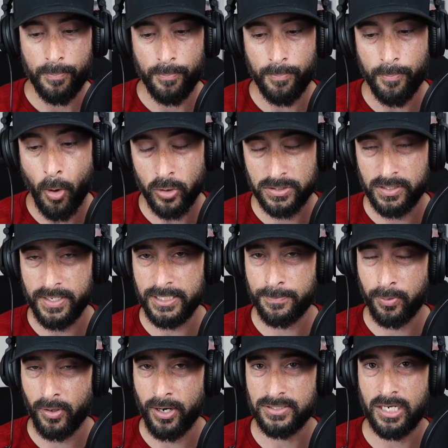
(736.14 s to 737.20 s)
most of these
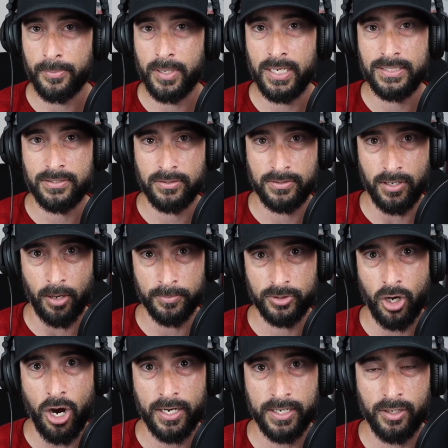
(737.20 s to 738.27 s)
players I'm
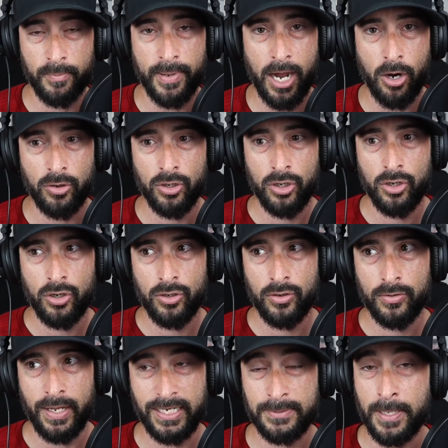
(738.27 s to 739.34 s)
talking about,
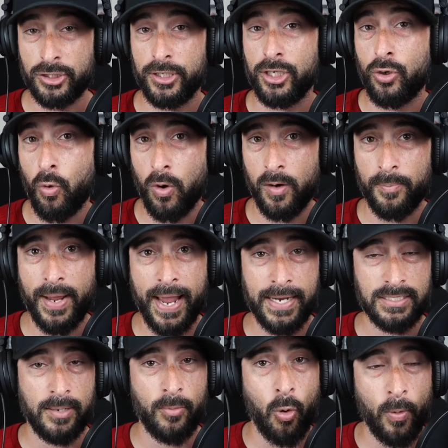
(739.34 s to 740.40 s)
like especially
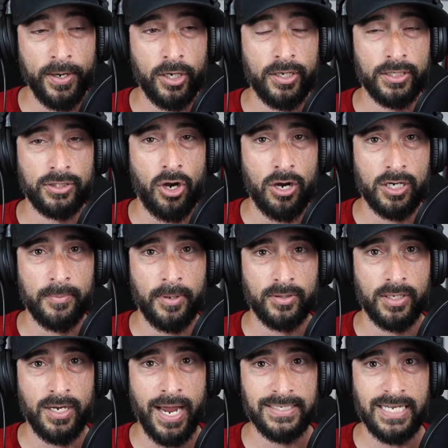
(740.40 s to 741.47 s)
quarterbacks, I'm only going to talk about
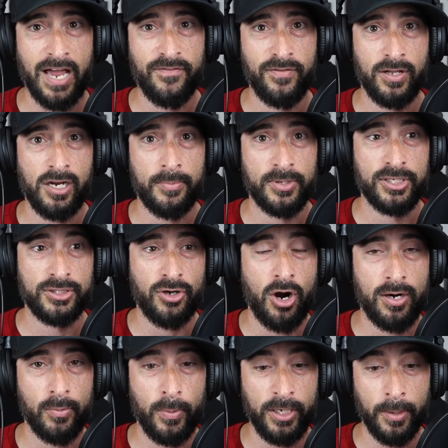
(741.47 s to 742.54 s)
the guys I feel like I'm going to
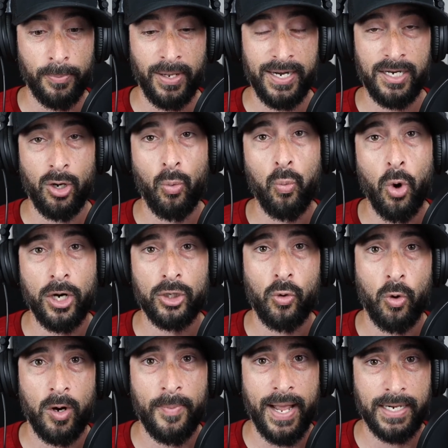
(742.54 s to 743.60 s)
start when you're playing in a 1
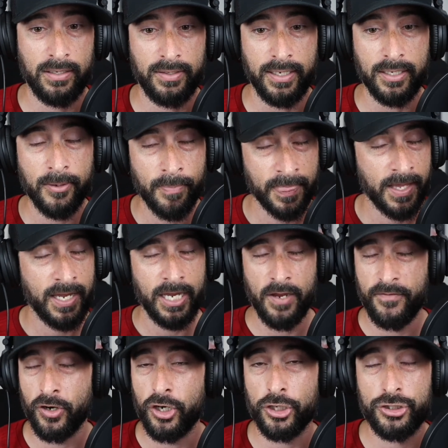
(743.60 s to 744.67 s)
quarterback league.
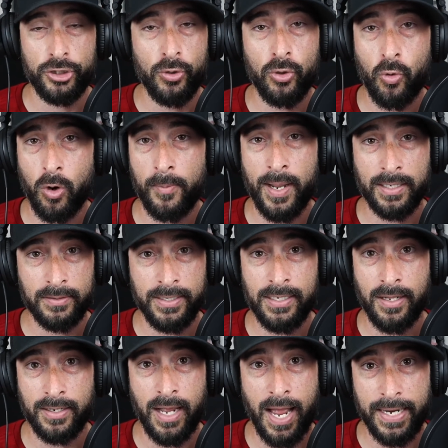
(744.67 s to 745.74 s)
If you're in a 2 quarterback
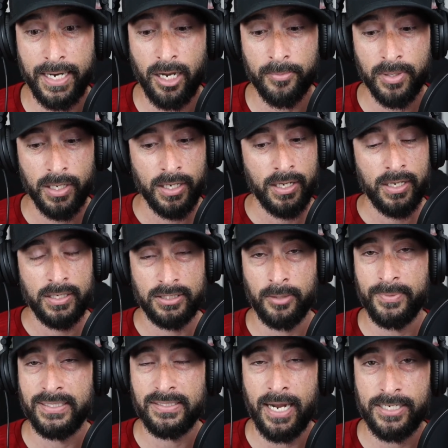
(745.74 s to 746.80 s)
league like I am,
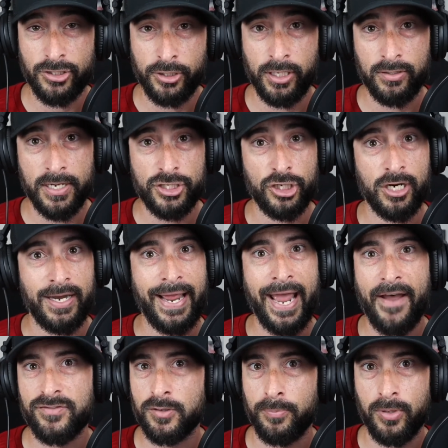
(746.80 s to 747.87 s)
some of these guys on your list you're going to
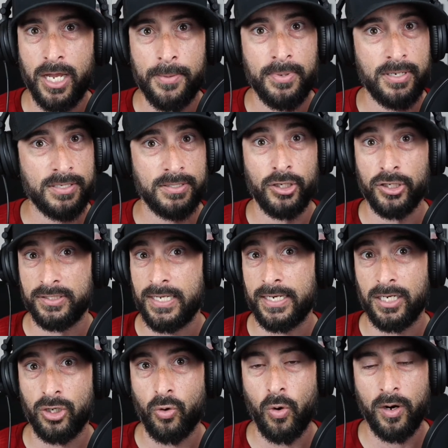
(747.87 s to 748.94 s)
have to play because they're your
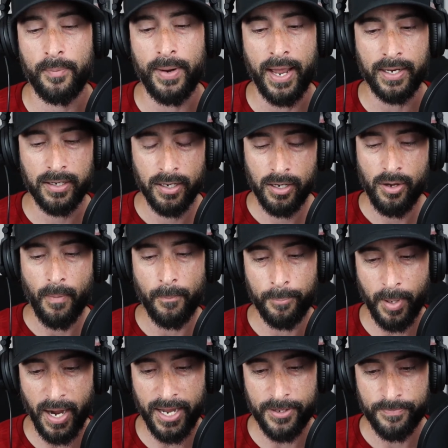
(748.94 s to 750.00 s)
second quarterback.
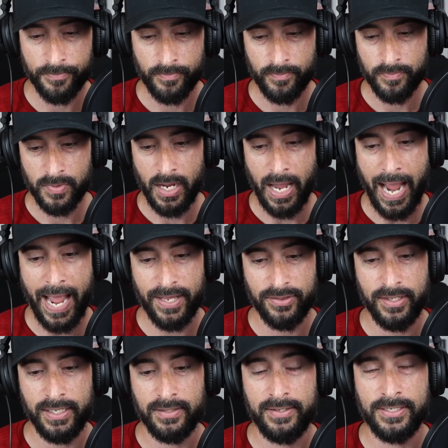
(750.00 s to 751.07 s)
But I
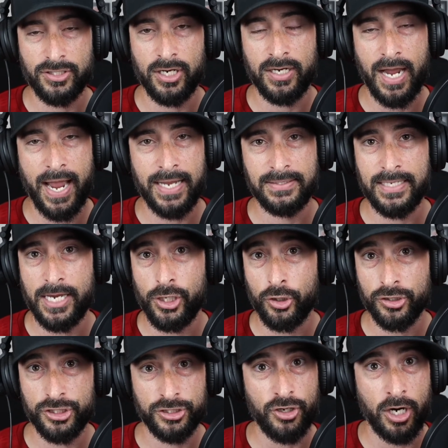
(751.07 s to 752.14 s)
think these are guys that you
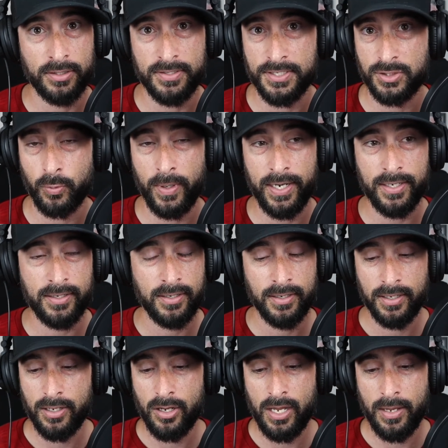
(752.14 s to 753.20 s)
could start this week
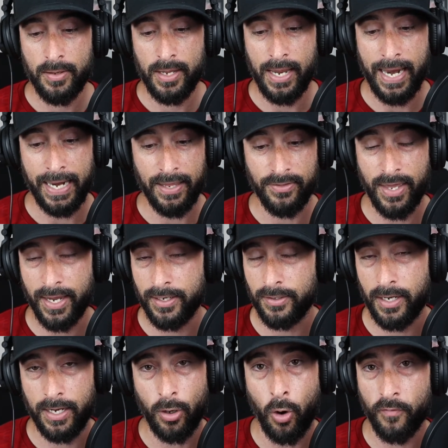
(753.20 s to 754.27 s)

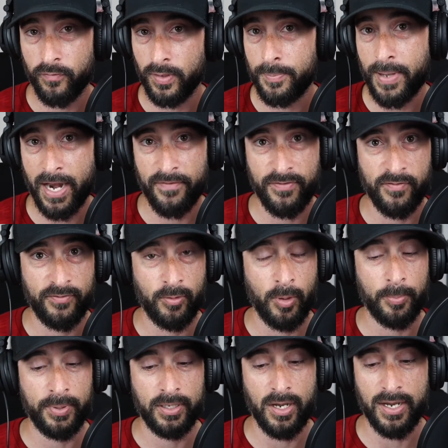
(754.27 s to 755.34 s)
and hopefully benefit from
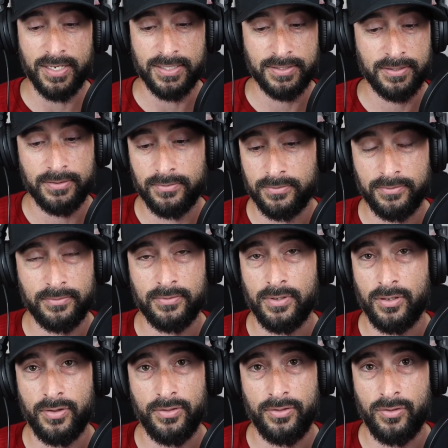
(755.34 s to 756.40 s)
it, because
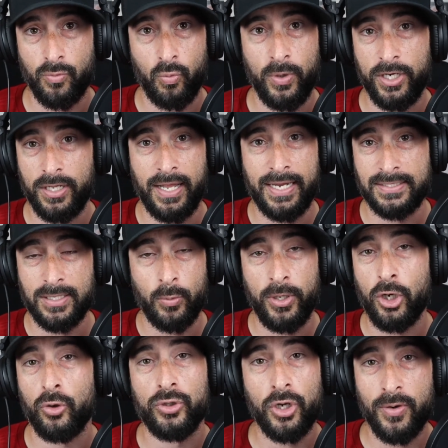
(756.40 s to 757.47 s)
like I said,
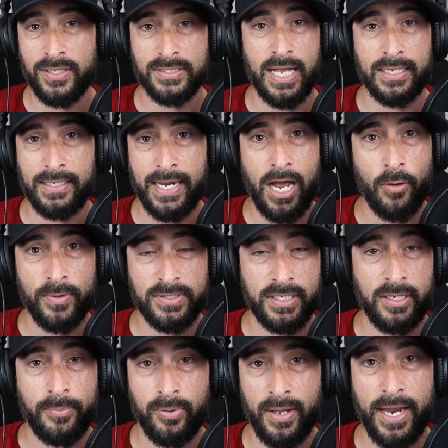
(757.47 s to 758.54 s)
we don't know exactly how it's
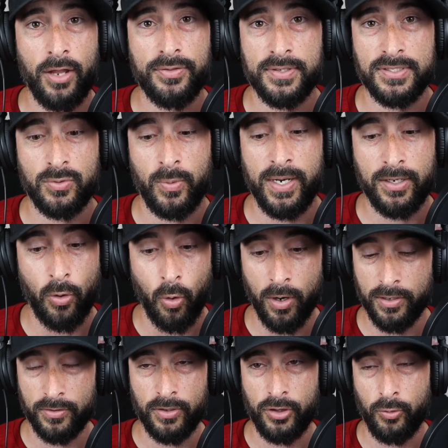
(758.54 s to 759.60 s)
going to play out this week
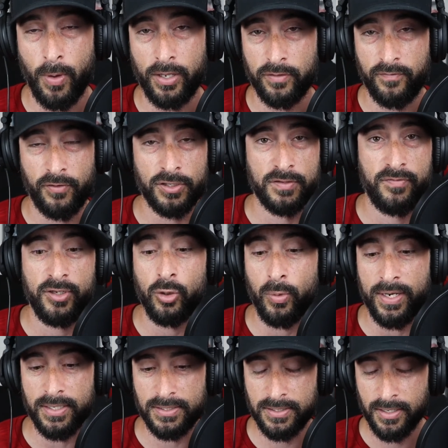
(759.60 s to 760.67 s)
or throughout the first few
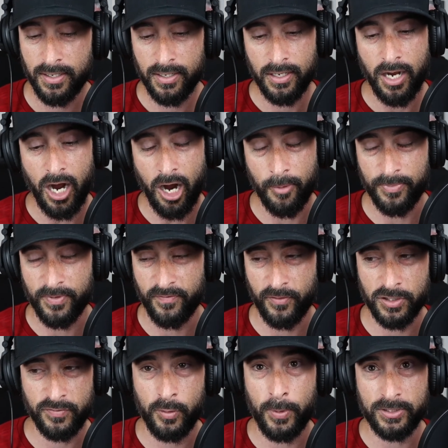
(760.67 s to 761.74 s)
weeks. The
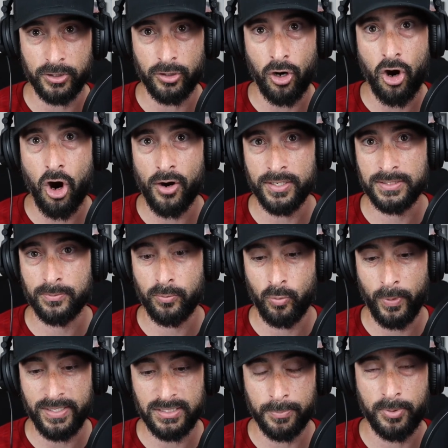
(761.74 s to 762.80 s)
first few weeks are the hardest
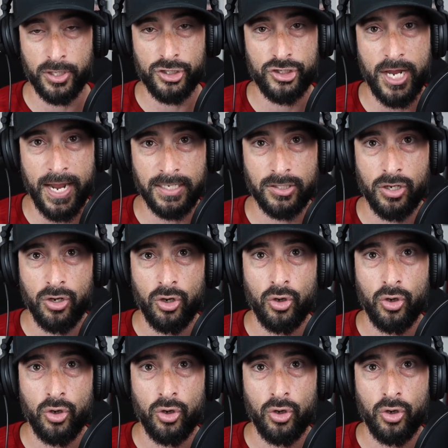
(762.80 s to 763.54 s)
weeks to project